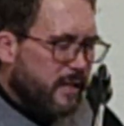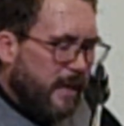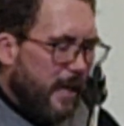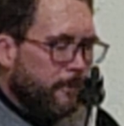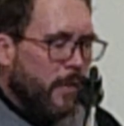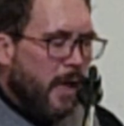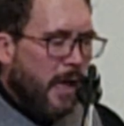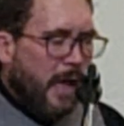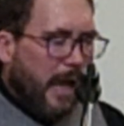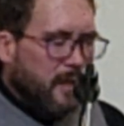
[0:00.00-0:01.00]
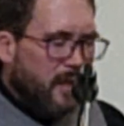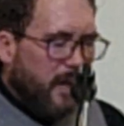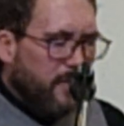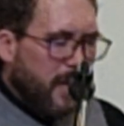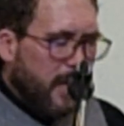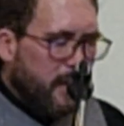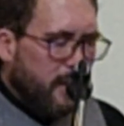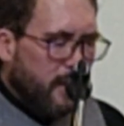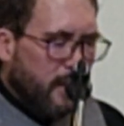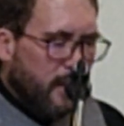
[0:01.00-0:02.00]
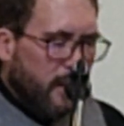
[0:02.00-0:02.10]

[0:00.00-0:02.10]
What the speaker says: see has lived in